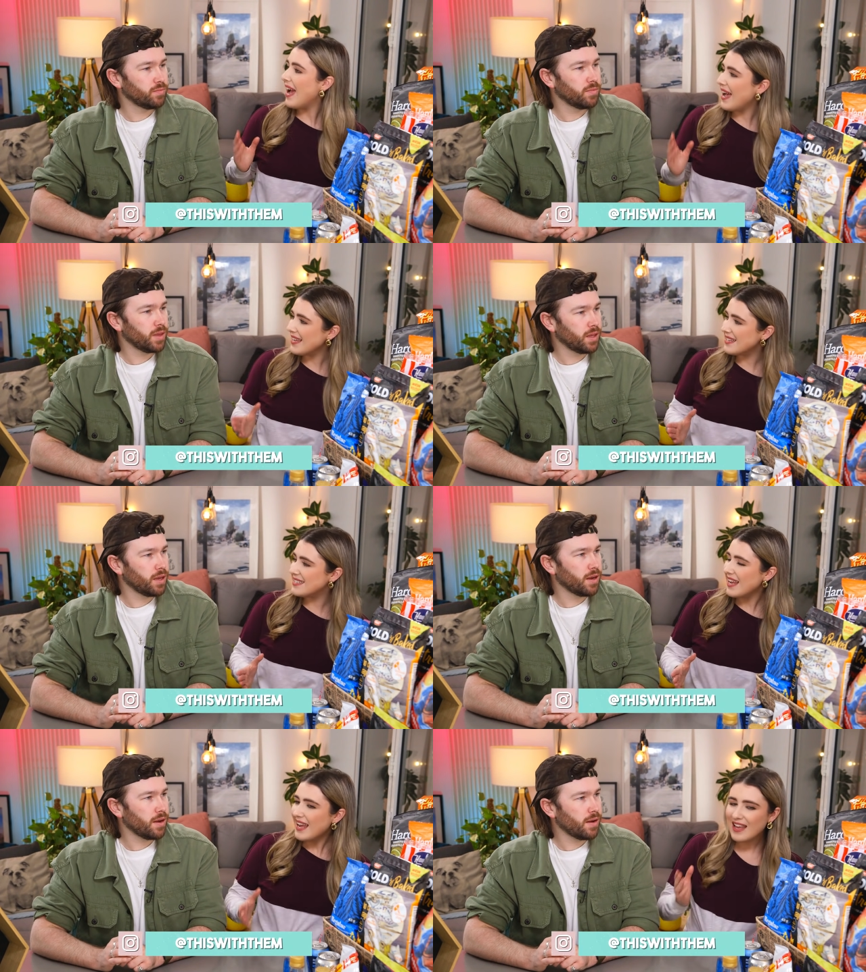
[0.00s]

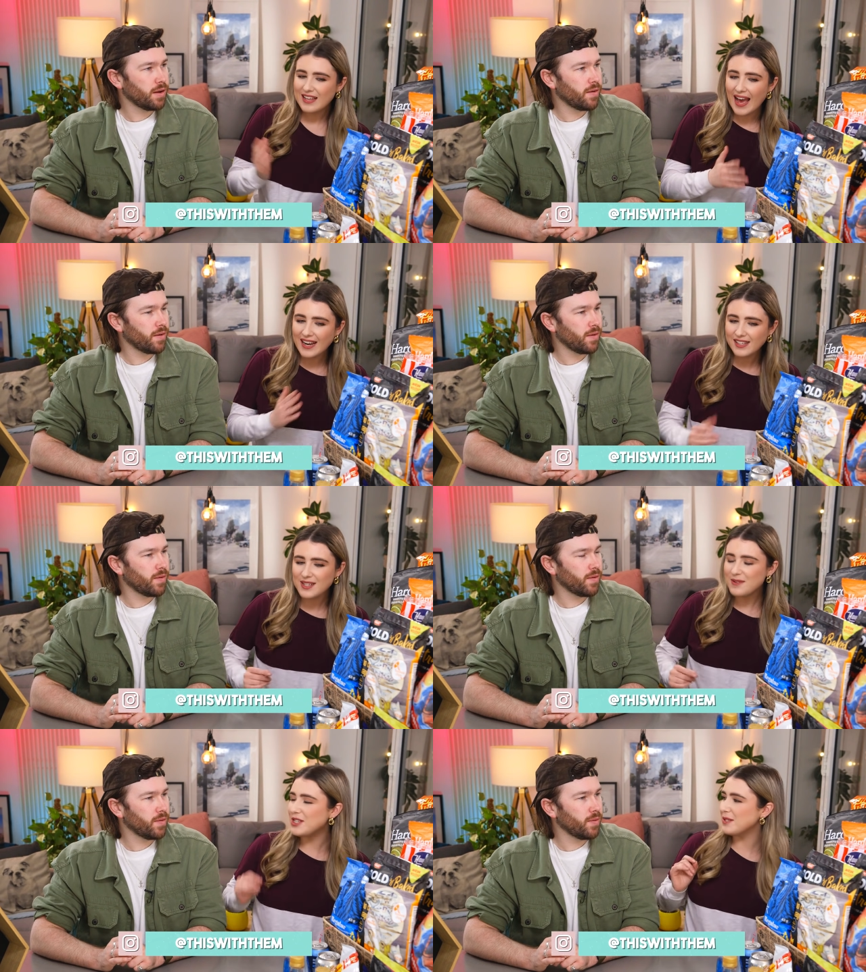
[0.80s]
Speaker 1: And
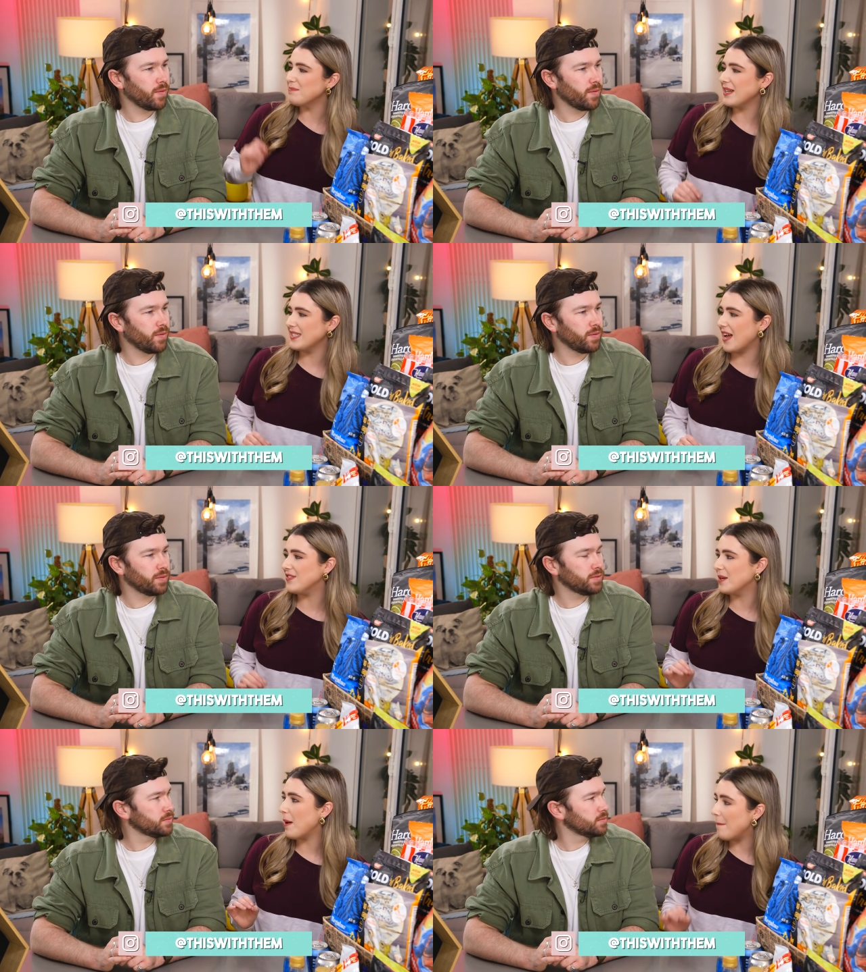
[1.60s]
Canada just must have
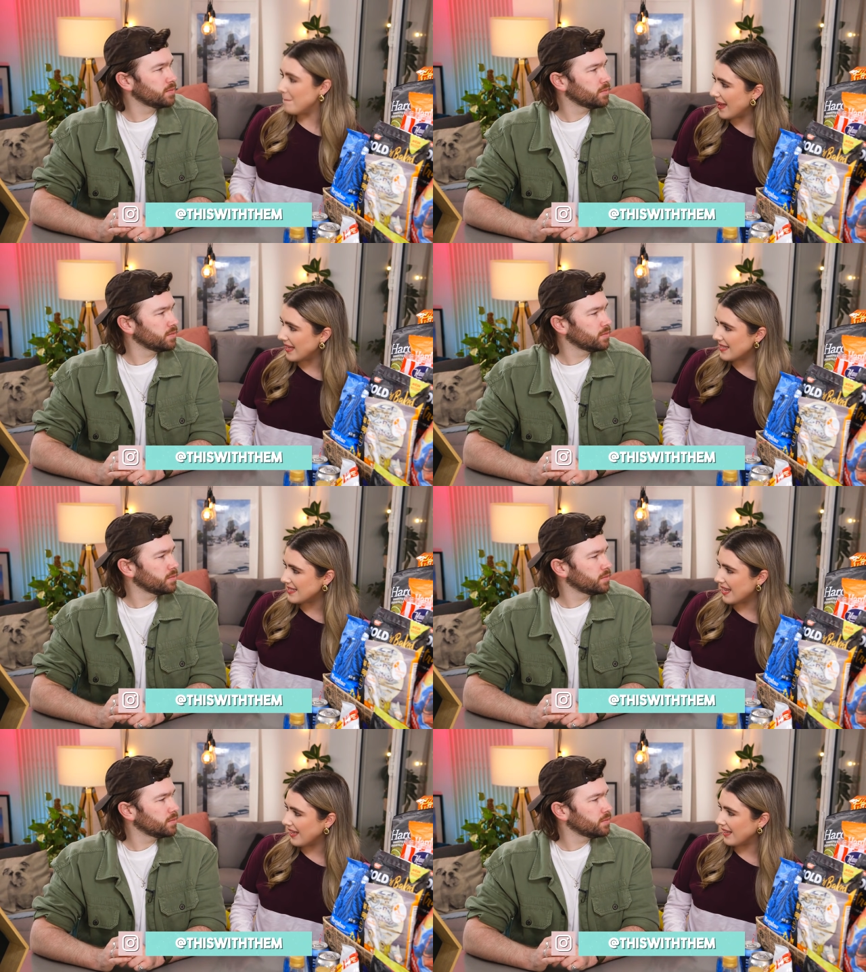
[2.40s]
some
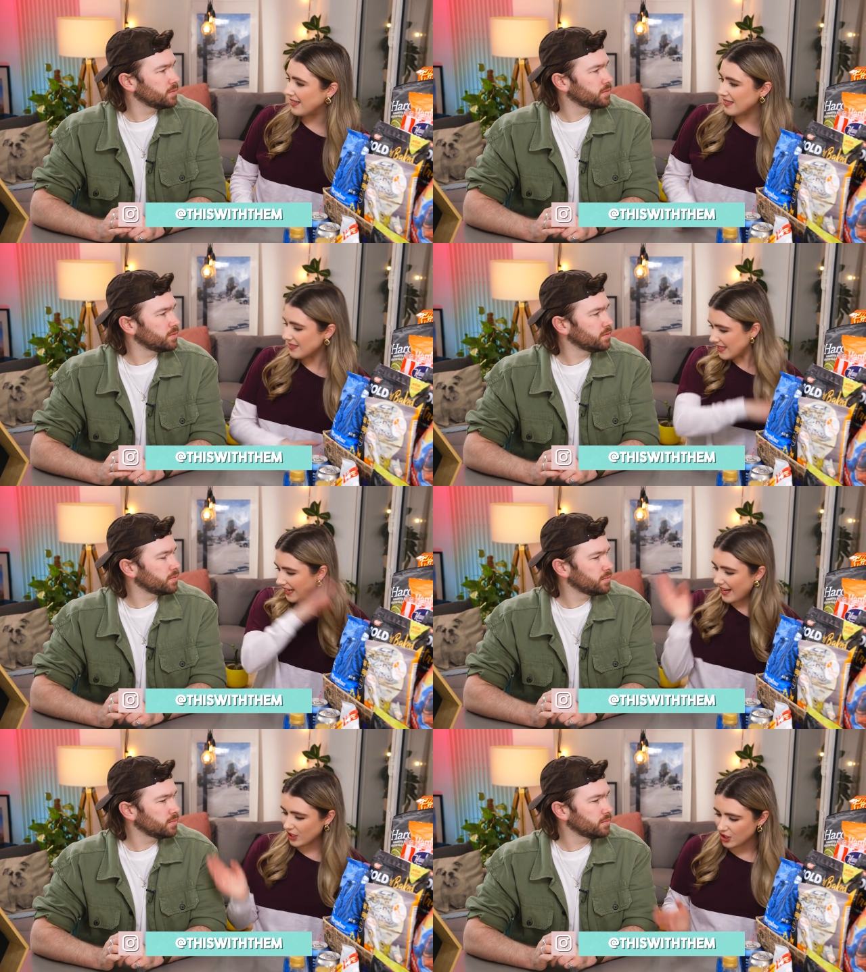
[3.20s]
amazing
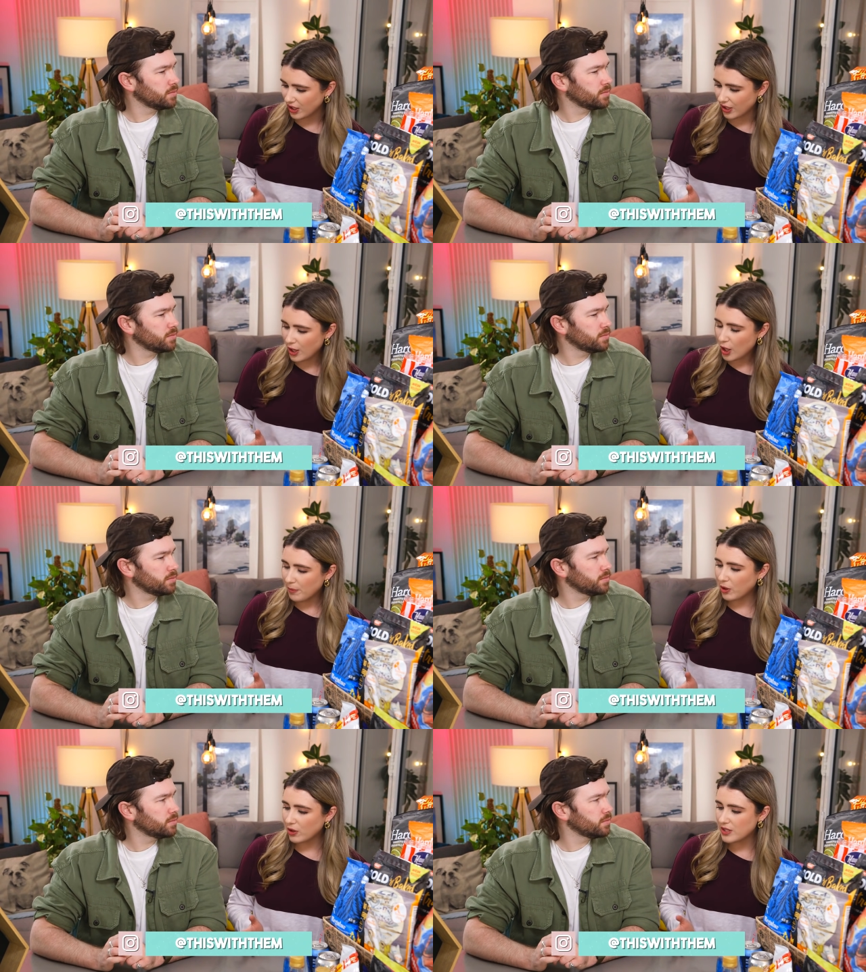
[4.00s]
selection,
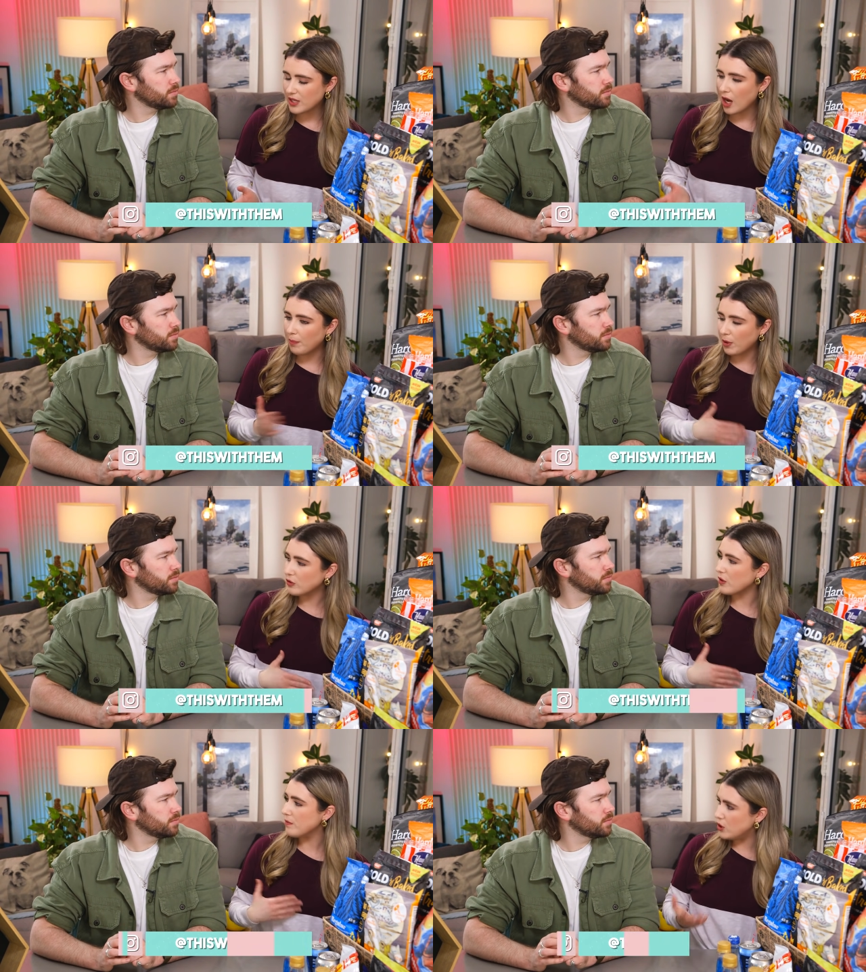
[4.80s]
because our
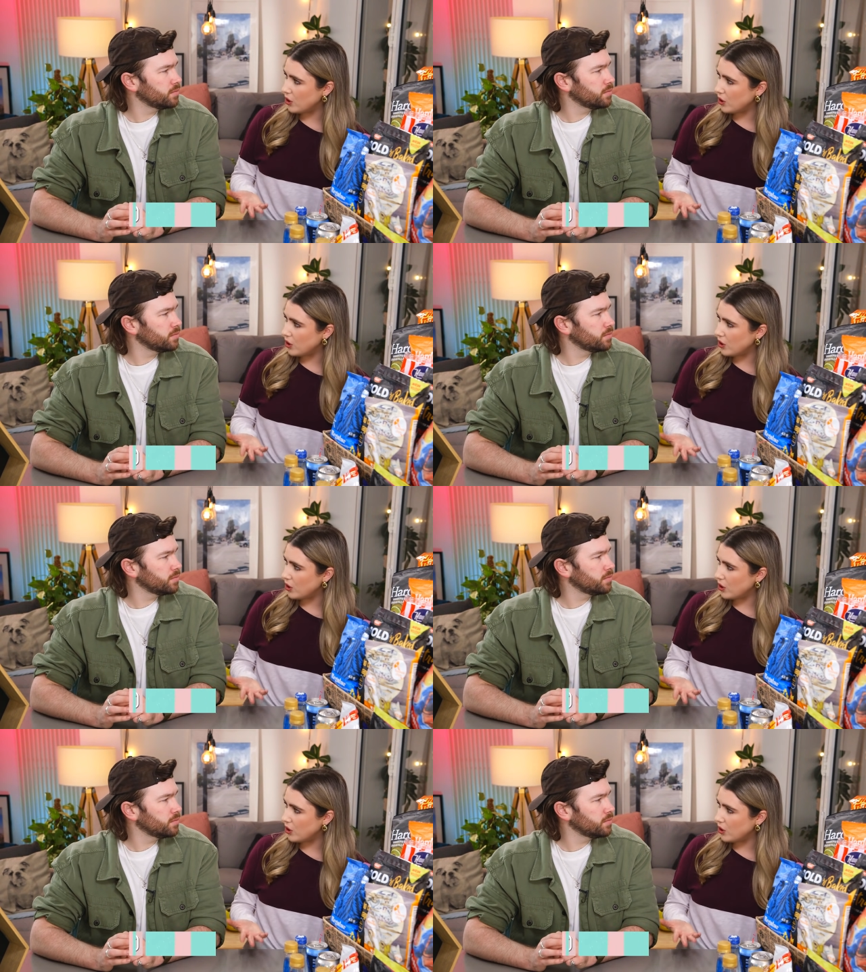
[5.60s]
box from